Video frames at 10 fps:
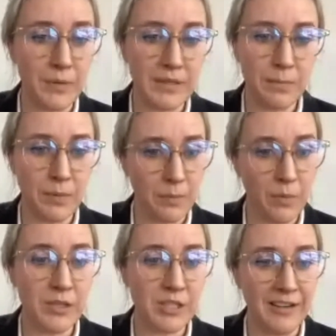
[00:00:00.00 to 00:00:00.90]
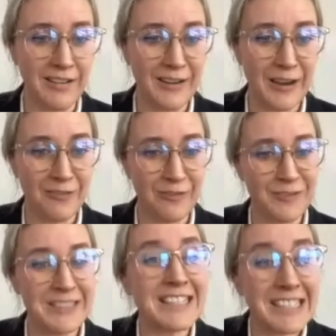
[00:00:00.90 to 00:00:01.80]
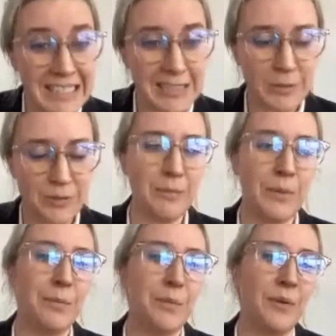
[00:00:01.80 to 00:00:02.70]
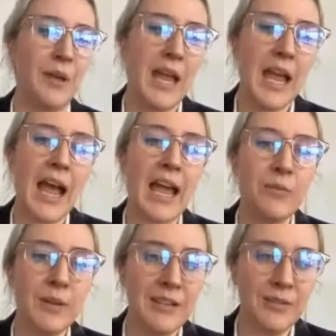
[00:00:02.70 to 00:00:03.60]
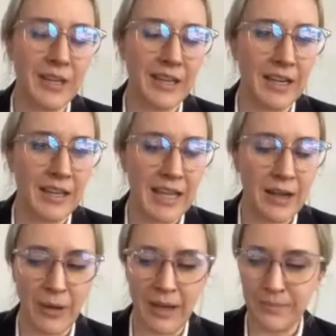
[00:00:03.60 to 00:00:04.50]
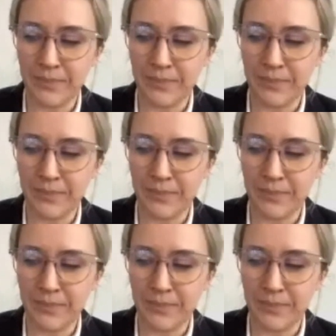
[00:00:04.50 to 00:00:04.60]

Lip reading: proportion of distance between people, and really looking at it that way.